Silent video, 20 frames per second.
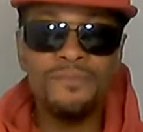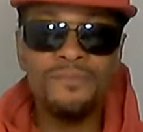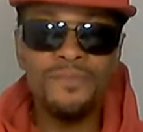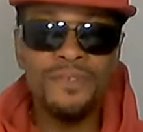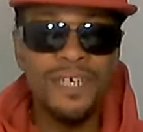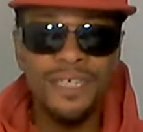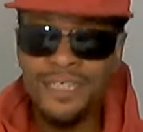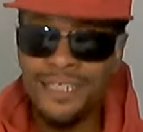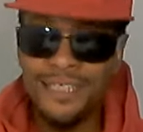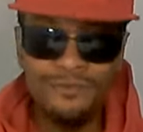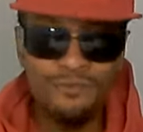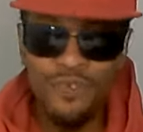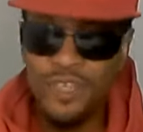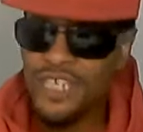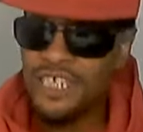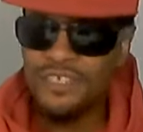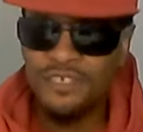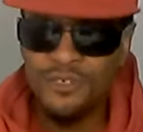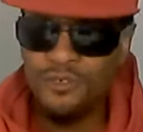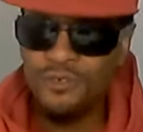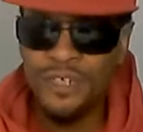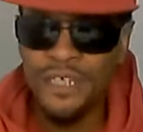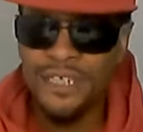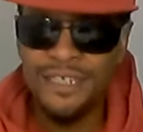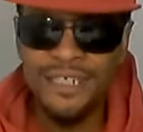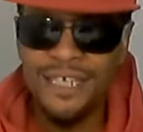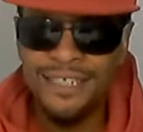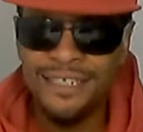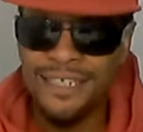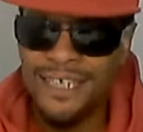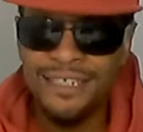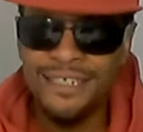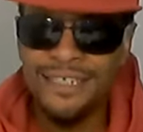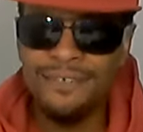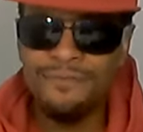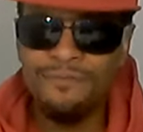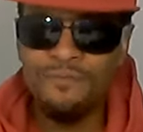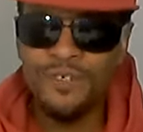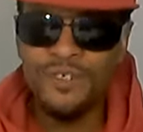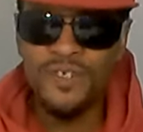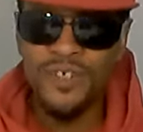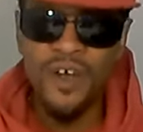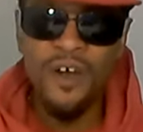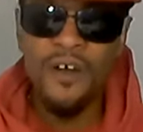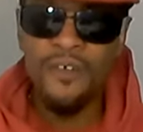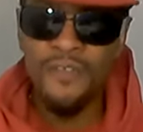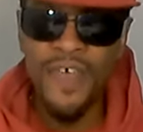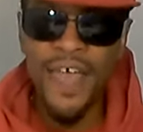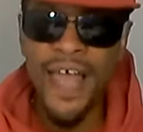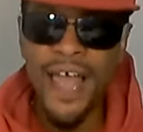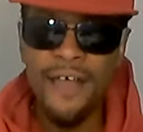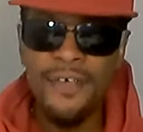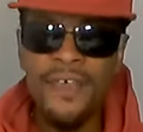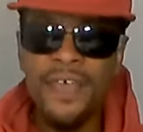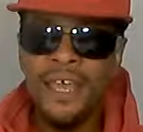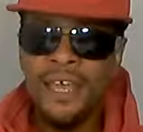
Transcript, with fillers: doesn't really do it. That does it. We saw that.